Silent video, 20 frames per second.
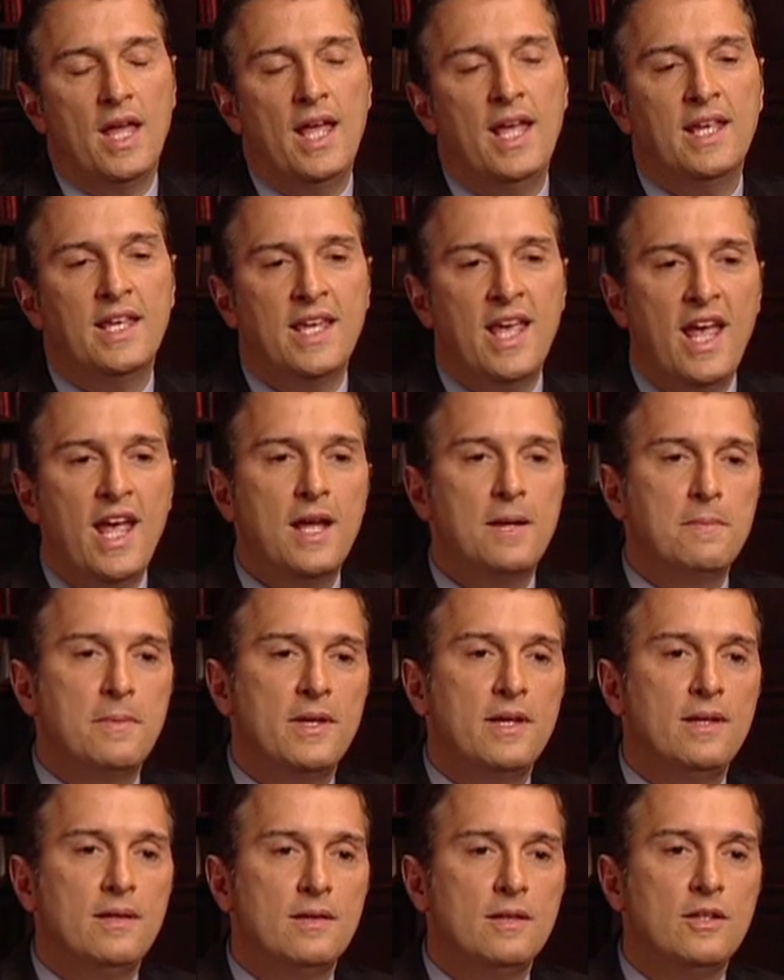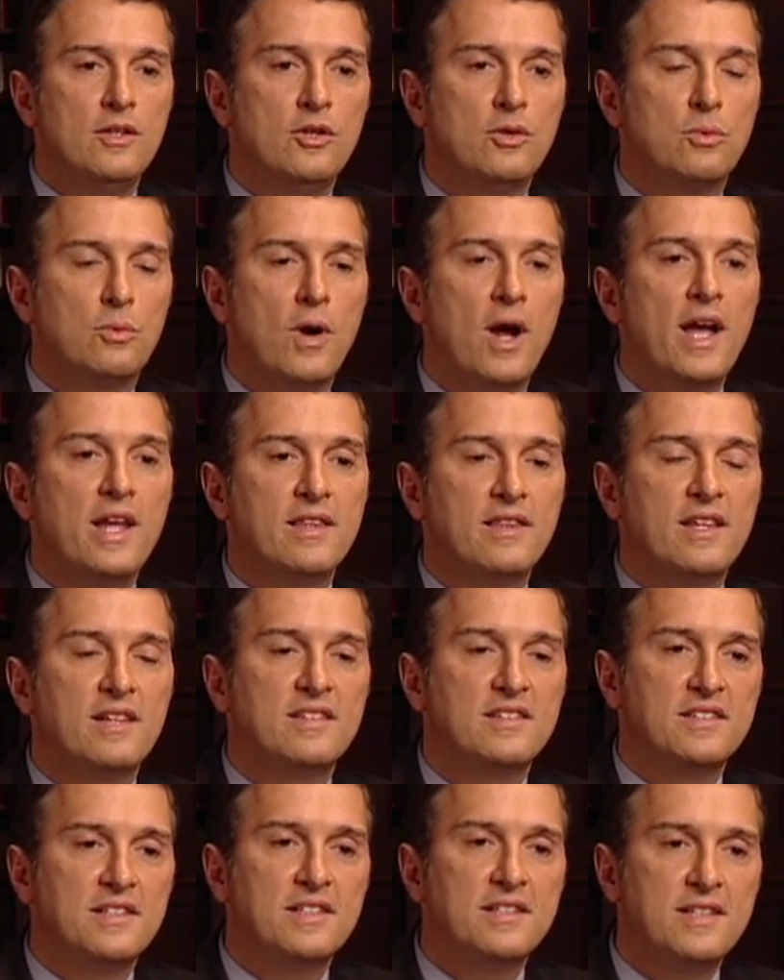It can be. You're right
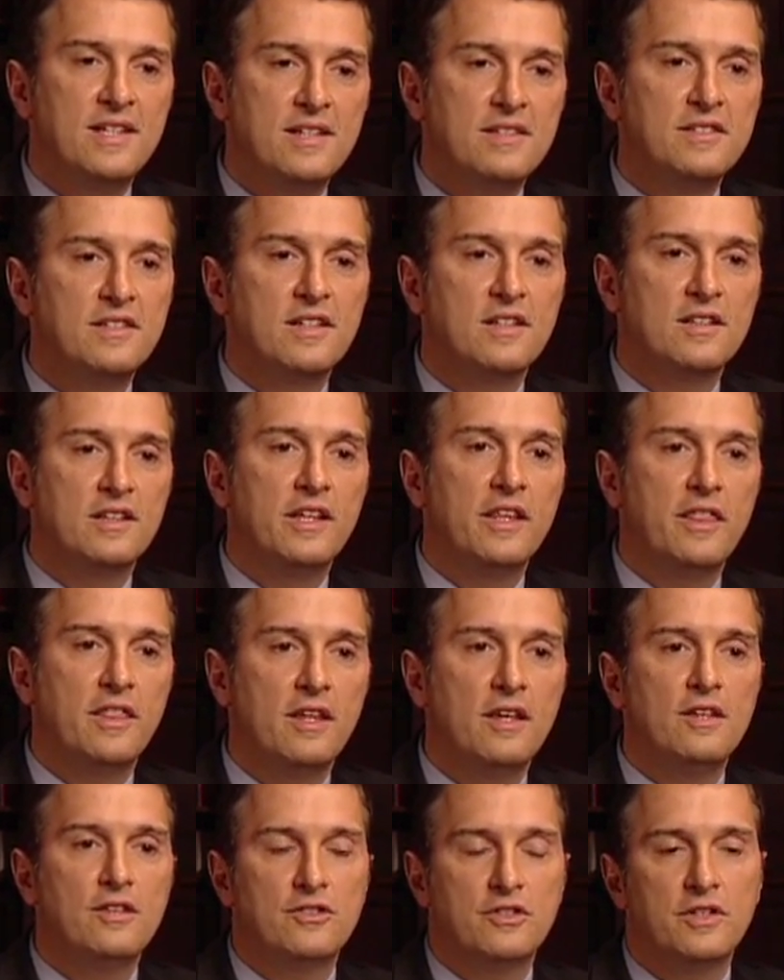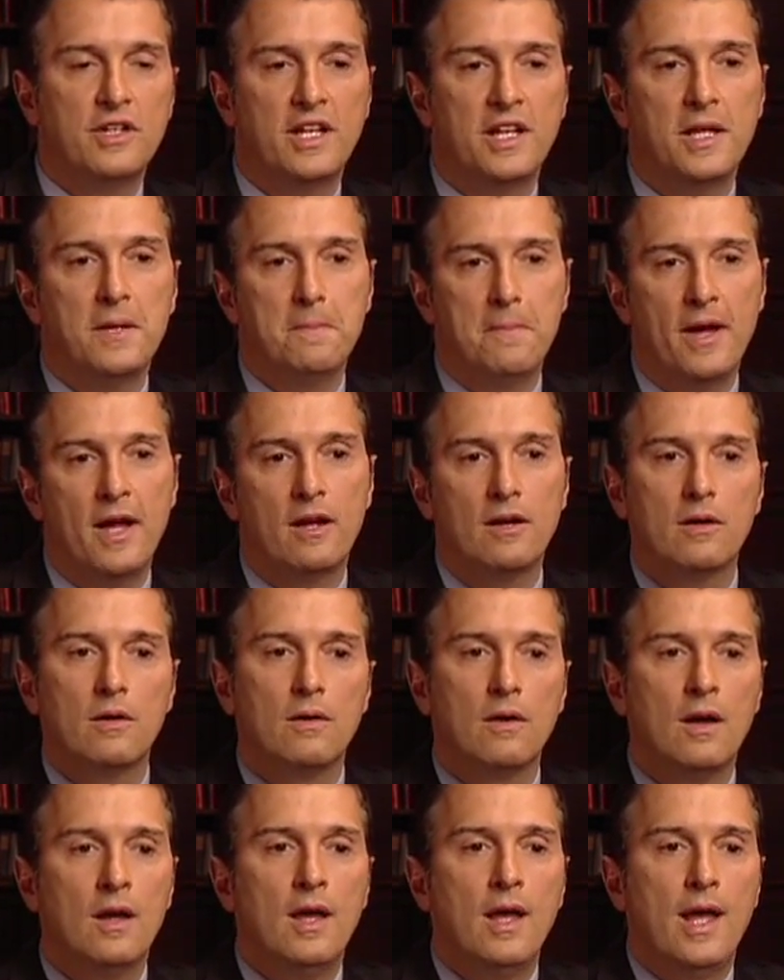that statistically things are getting
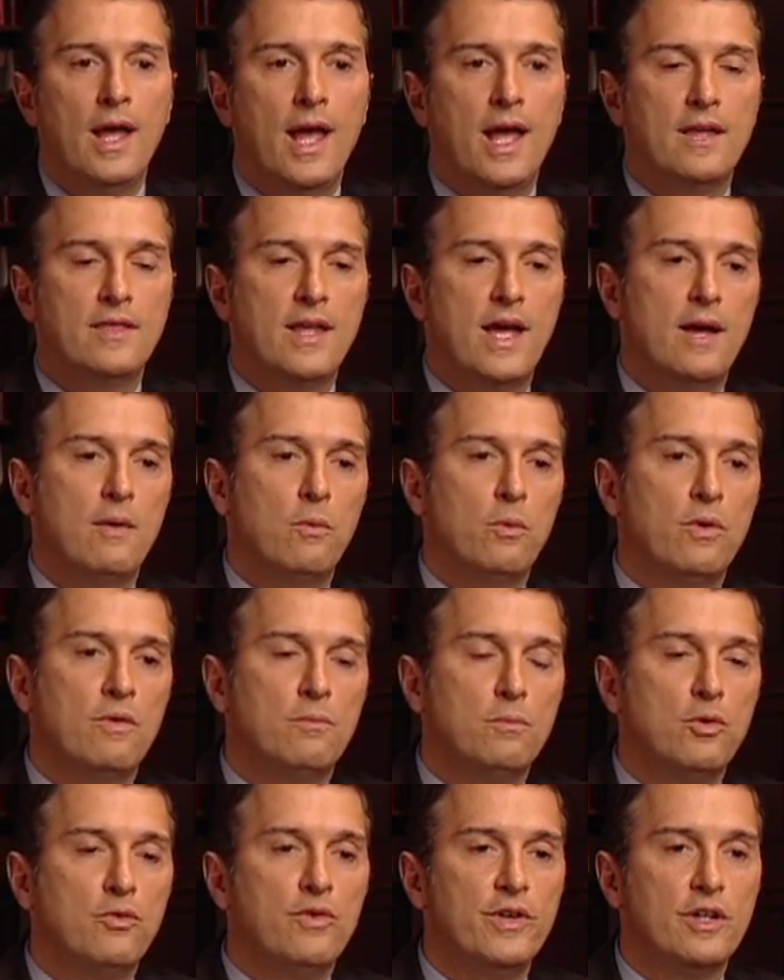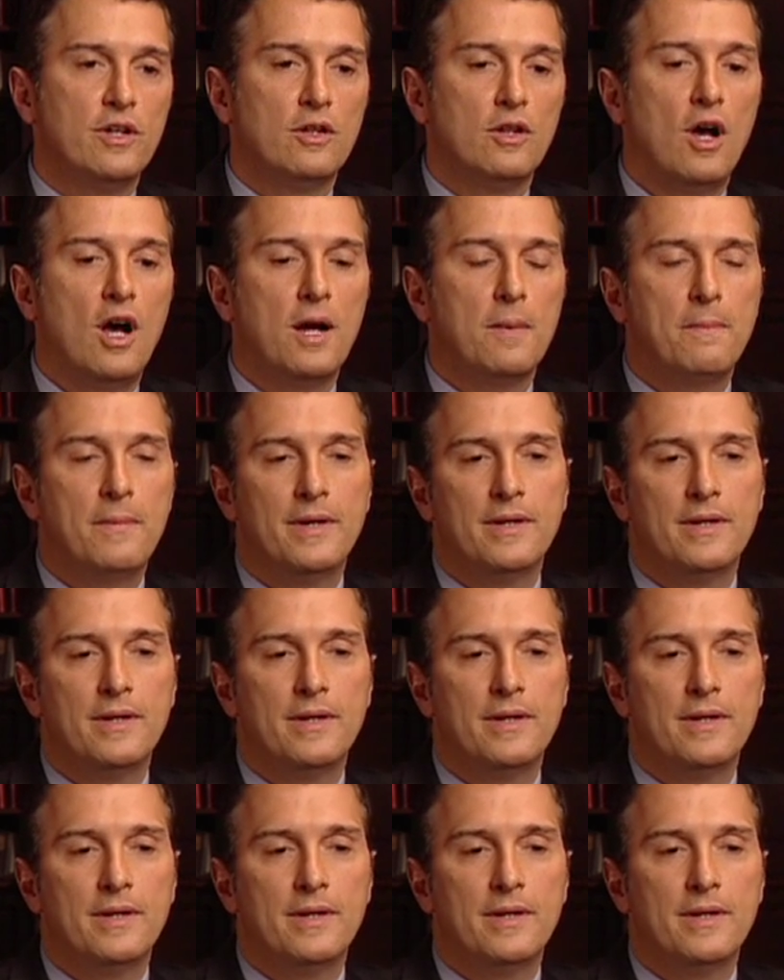better and that we're moving along.